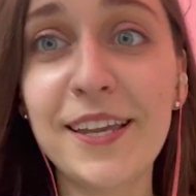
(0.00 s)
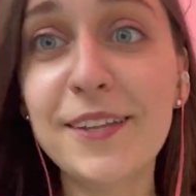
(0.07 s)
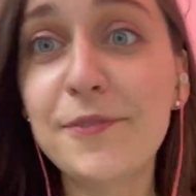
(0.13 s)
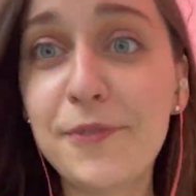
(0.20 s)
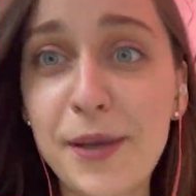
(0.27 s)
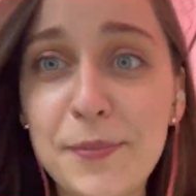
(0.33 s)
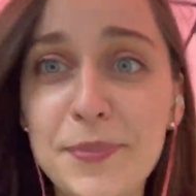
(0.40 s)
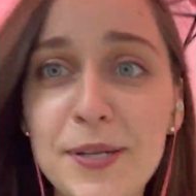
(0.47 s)

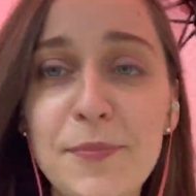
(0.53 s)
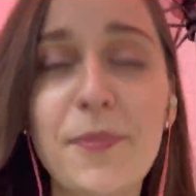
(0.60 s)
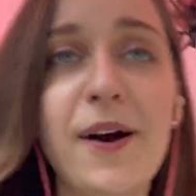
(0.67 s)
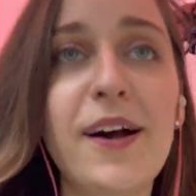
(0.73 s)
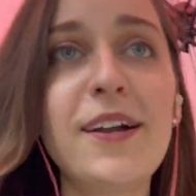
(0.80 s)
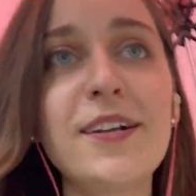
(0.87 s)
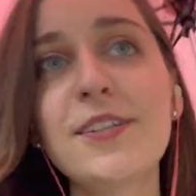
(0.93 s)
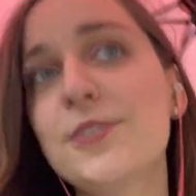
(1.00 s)
in Wembley
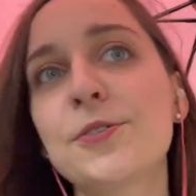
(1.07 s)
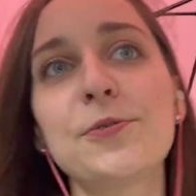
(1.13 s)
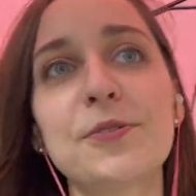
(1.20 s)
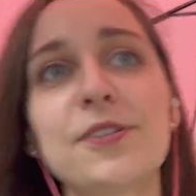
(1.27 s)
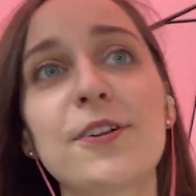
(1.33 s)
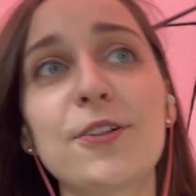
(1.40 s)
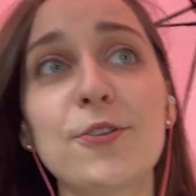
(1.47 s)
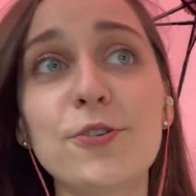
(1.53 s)
Park, so
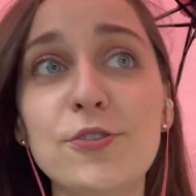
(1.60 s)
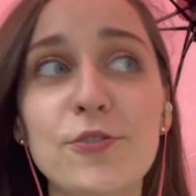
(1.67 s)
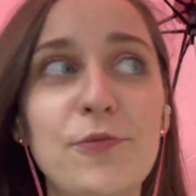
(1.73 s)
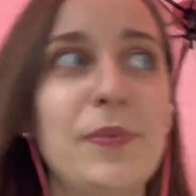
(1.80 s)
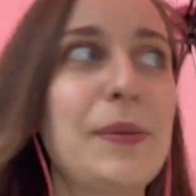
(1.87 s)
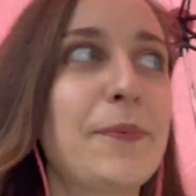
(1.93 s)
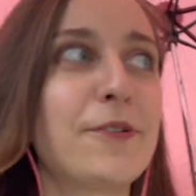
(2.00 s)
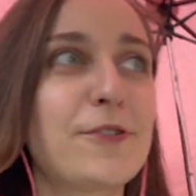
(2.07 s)
there are lots of
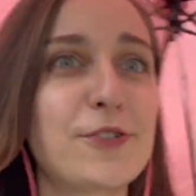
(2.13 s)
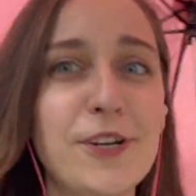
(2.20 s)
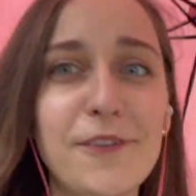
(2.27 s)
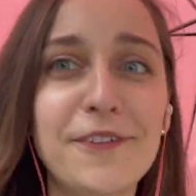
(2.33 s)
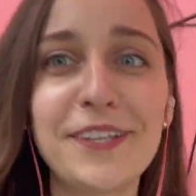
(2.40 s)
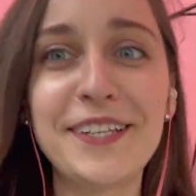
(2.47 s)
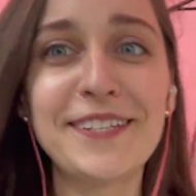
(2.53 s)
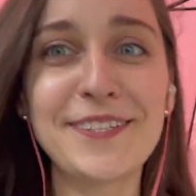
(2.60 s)
people
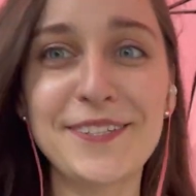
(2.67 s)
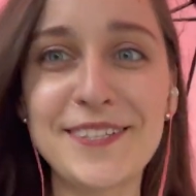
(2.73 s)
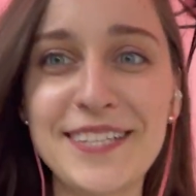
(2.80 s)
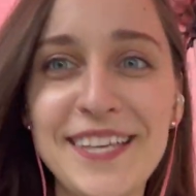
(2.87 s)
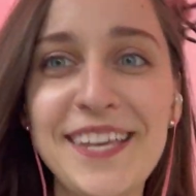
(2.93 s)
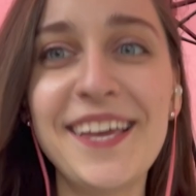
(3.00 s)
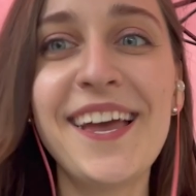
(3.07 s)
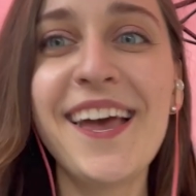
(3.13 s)
traveling to
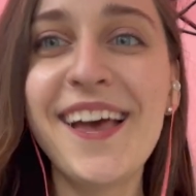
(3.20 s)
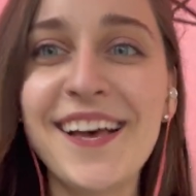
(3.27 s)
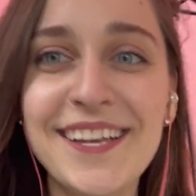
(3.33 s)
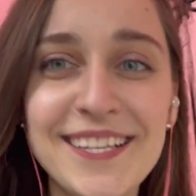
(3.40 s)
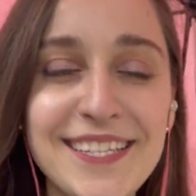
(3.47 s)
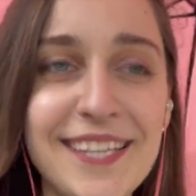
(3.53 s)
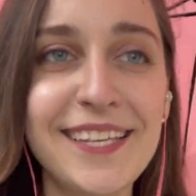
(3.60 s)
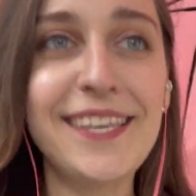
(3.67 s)
see
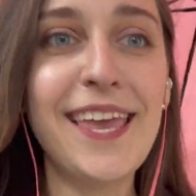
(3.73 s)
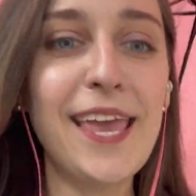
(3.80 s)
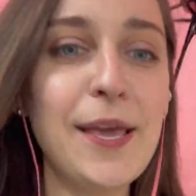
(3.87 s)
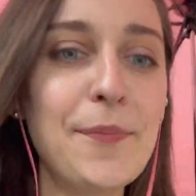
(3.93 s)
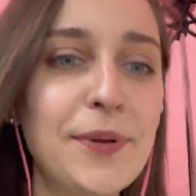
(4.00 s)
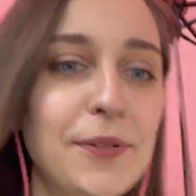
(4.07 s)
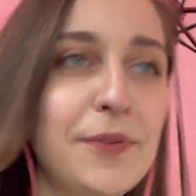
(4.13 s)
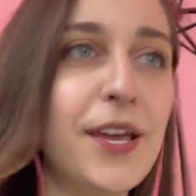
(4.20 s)
the
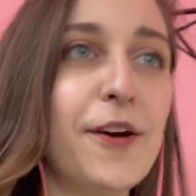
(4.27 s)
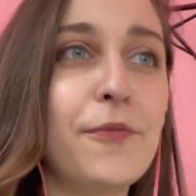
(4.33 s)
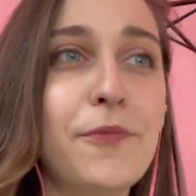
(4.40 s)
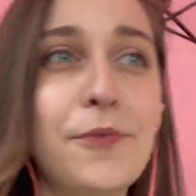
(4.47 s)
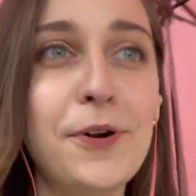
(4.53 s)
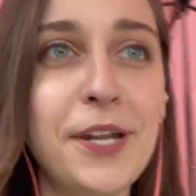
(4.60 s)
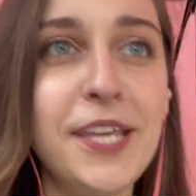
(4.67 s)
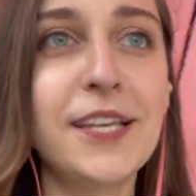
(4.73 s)
game, and we
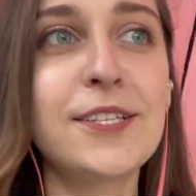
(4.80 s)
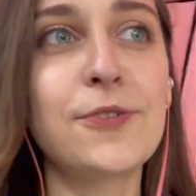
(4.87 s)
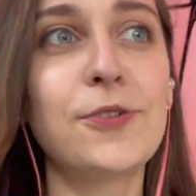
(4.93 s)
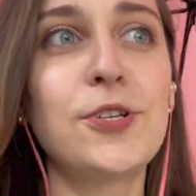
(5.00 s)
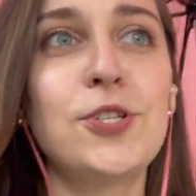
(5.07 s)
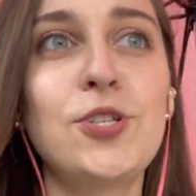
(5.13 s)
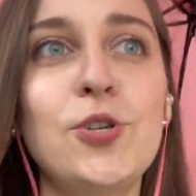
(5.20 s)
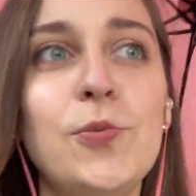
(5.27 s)
have warnings
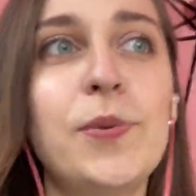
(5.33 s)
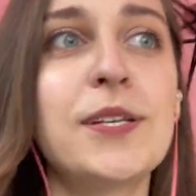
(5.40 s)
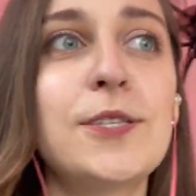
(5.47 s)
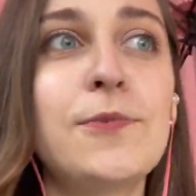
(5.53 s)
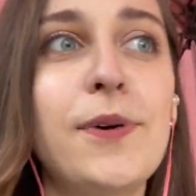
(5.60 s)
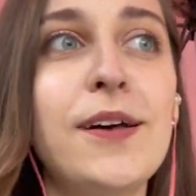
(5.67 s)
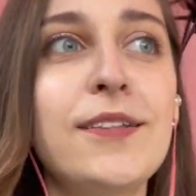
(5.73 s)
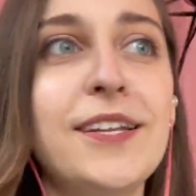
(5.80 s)
on the tube
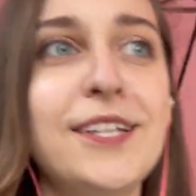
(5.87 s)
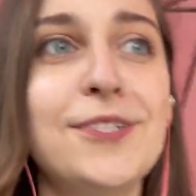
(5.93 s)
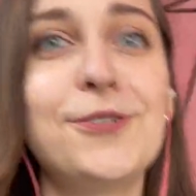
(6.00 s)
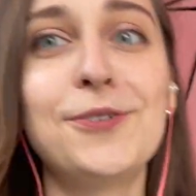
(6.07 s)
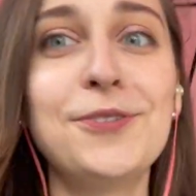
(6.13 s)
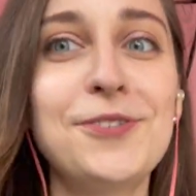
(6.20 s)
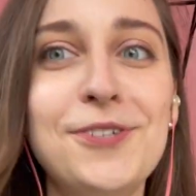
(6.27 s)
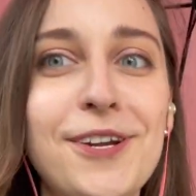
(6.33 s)
as well, like
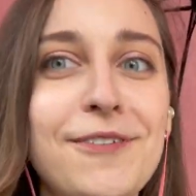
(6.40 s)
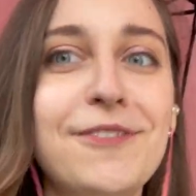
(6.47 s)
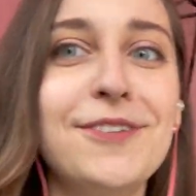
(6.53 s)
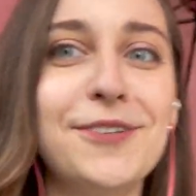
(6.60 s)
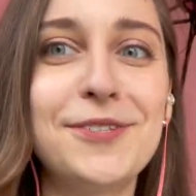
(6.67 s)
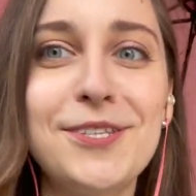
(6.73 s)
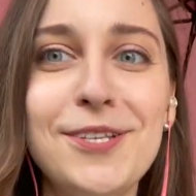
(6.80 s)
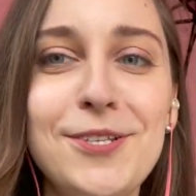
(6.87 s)
don't
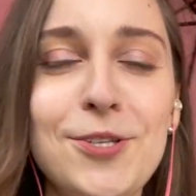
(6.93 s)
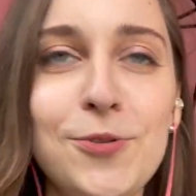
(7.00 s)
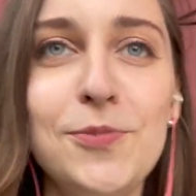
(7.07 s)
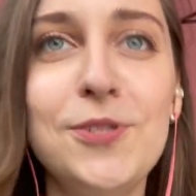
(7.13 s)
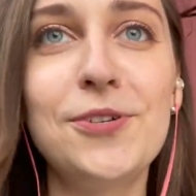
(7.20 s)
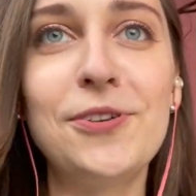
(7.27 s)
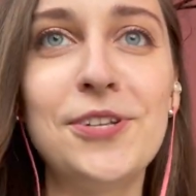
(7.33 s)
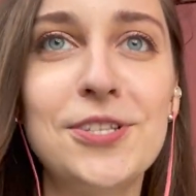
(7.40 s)
travel on the
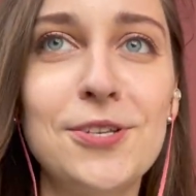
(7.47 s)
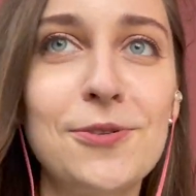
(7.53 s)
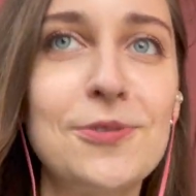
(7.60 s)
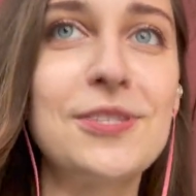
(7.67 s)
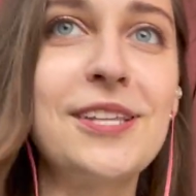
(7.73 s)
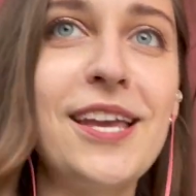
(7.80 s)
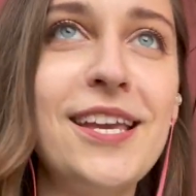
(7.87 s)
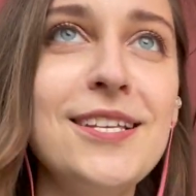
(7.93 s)
tube during
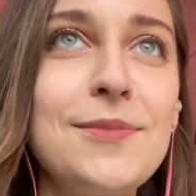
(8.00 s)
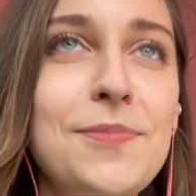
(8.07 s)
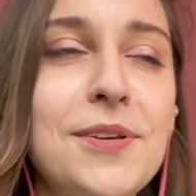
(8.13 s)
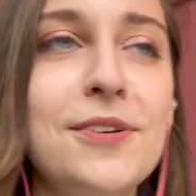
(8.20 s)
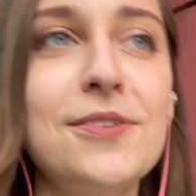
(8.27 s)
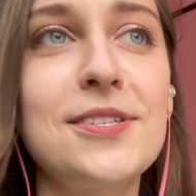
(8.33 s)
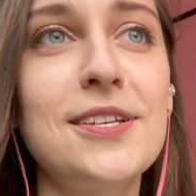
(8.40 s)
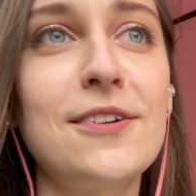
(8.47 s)
those days
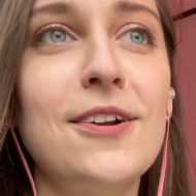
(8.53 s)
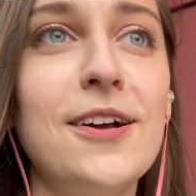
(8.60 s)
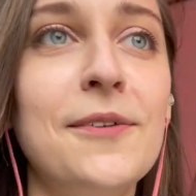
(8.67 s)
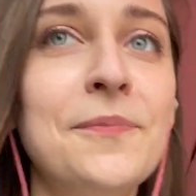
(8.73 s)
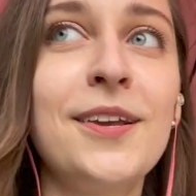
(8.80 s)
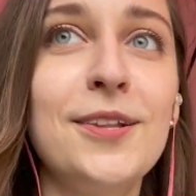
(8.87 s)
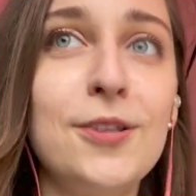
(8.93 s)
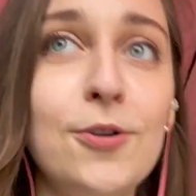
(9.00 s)
because there
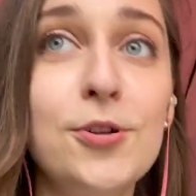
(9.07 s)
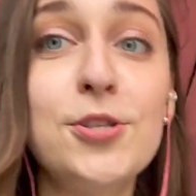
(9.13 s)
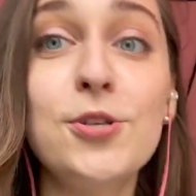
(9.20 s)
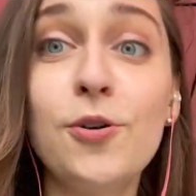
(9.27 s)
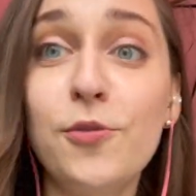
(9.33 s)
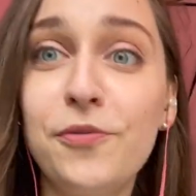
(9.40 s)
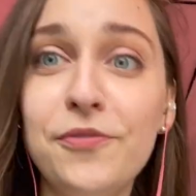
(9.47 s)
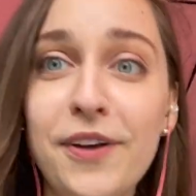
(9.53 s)
are lots
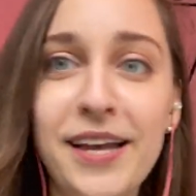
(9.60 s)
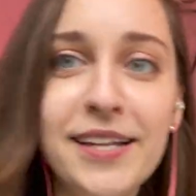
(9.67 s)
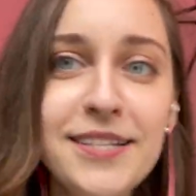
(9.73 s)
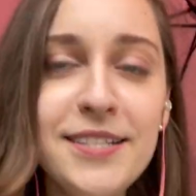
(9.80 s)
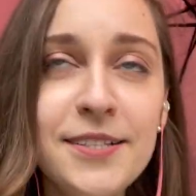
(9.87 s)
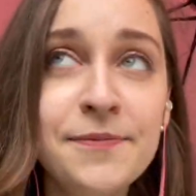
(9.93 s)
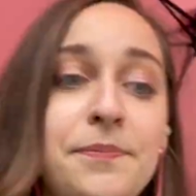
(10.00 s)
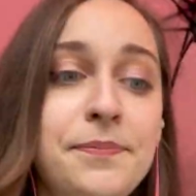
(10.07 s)
of
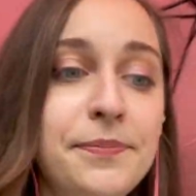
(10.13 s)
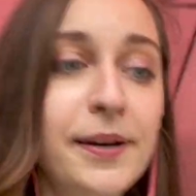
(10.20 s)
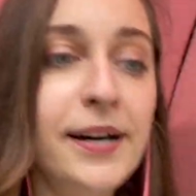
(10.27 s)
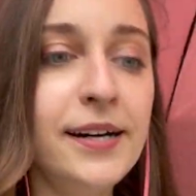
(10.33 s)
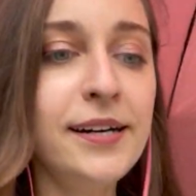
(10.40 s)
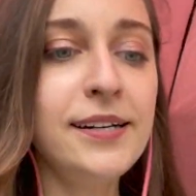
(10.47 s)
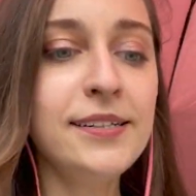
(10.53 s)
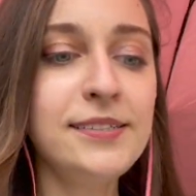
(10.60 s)
fans.
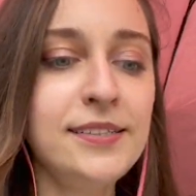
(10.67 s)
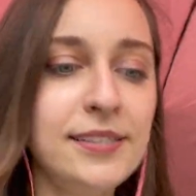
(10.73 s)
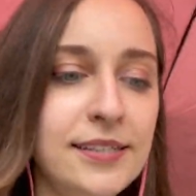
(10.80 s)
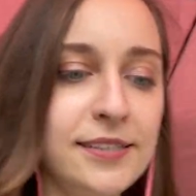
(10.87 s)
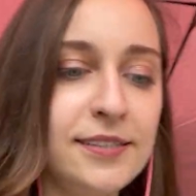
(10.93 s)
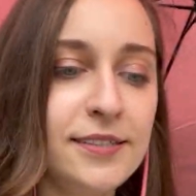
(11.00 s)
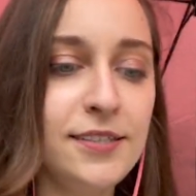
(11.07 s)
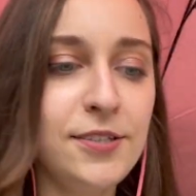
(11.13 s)
But,
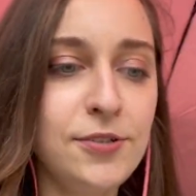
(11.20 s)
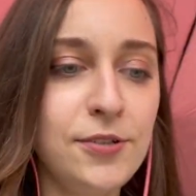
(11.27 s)
you